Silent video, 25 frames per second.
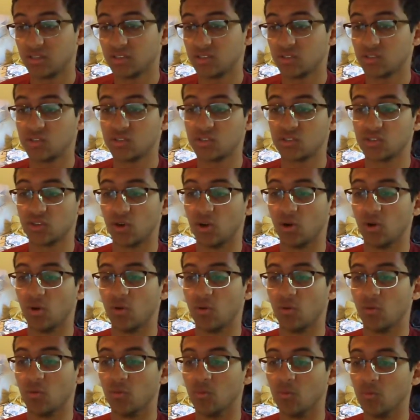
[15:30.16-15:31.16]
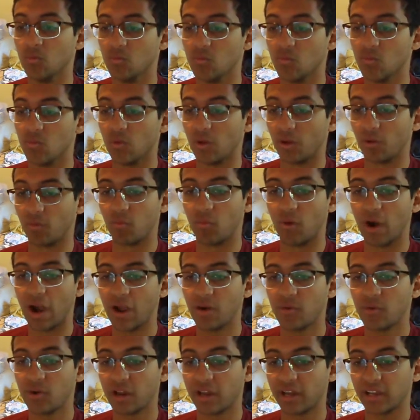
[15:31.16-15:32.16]
So like
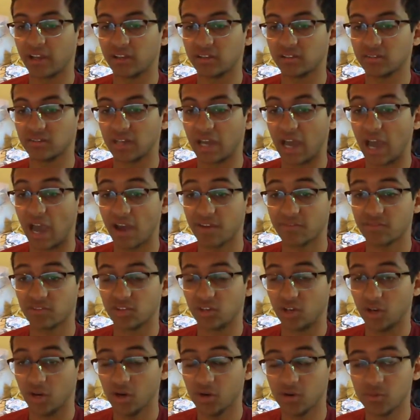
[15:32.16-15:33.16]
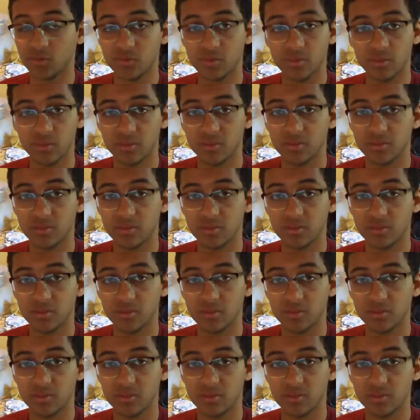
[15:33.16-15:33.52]
why would I have to go?